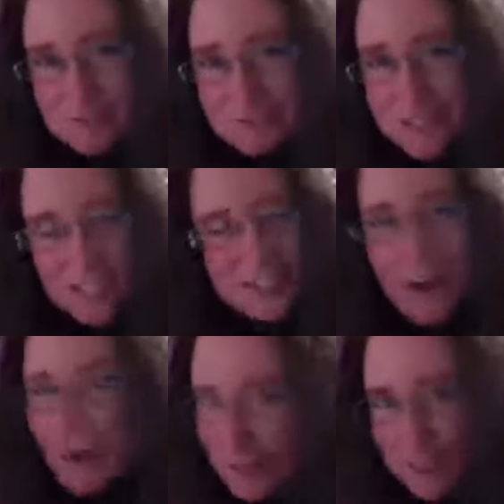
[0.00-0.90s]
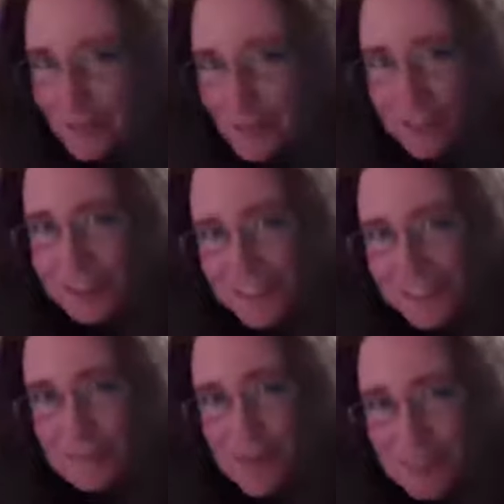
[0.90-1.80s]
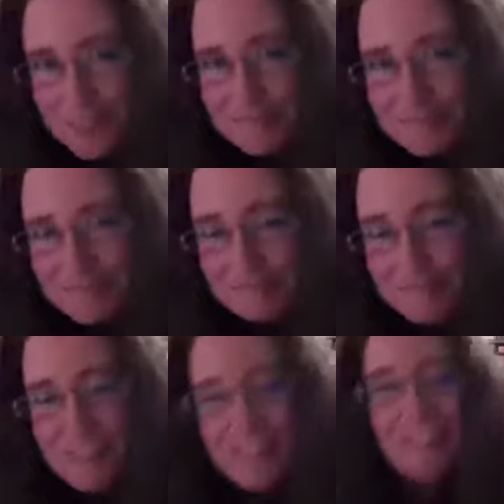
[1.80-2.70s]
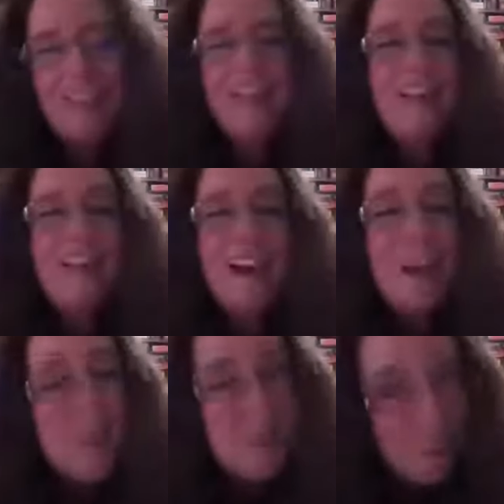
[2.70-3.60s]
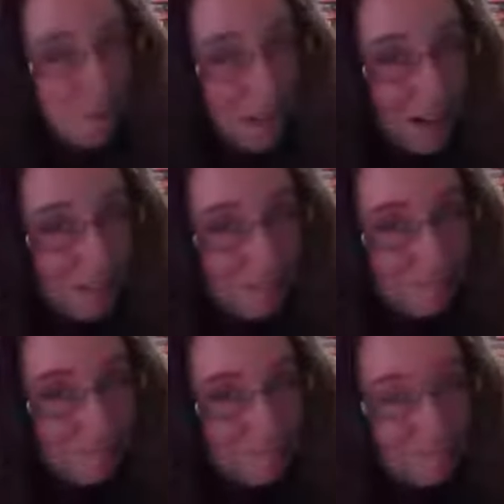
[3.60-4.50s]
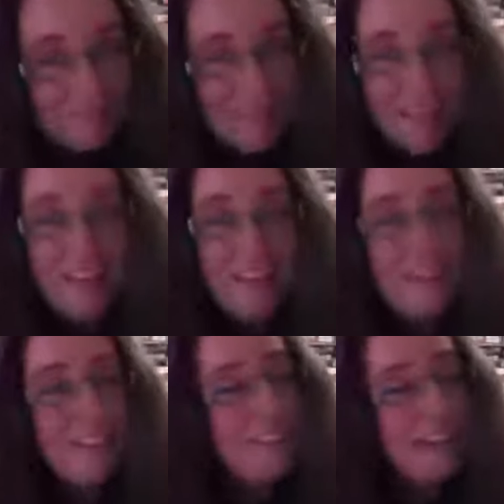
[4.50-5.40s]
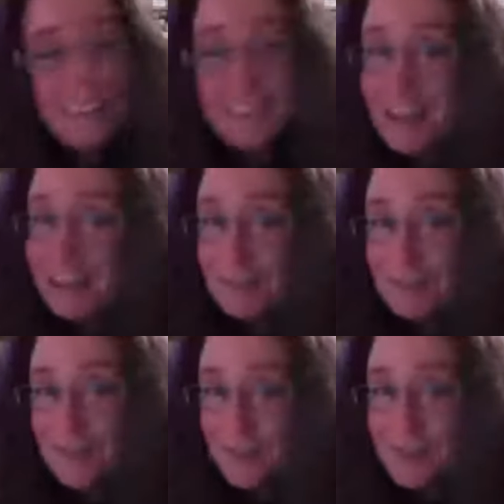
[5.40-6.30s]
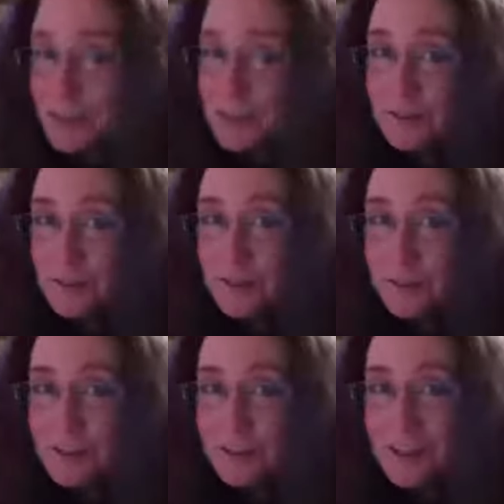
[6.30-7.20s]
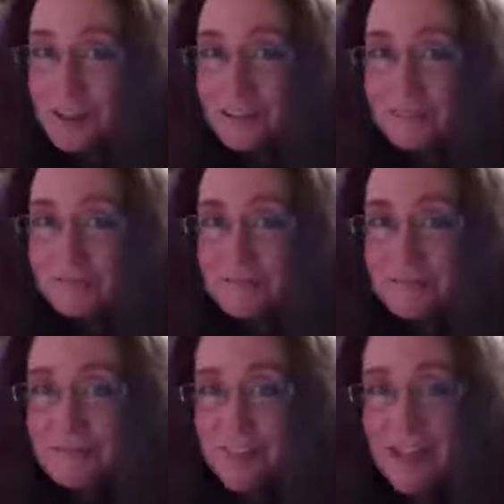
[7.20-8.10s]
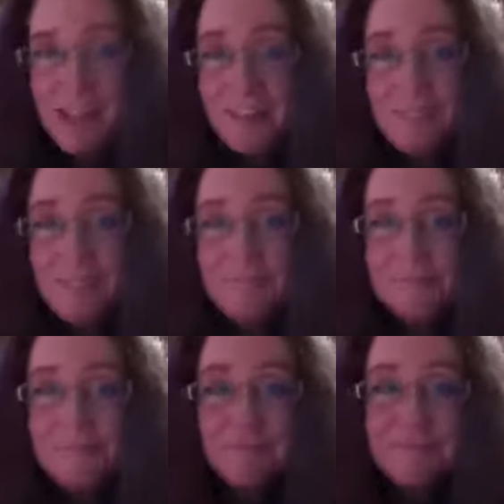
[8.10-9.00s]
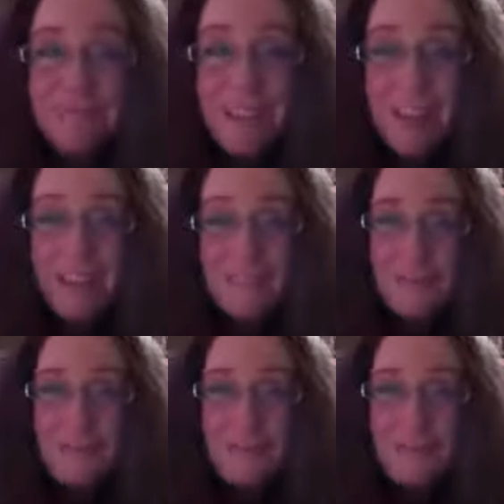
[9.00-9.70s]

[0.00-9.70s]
It's always more than just the puzzle. I'm Erin O'Brien. Thanks again for joining me for Puzzle Talk, and I love you.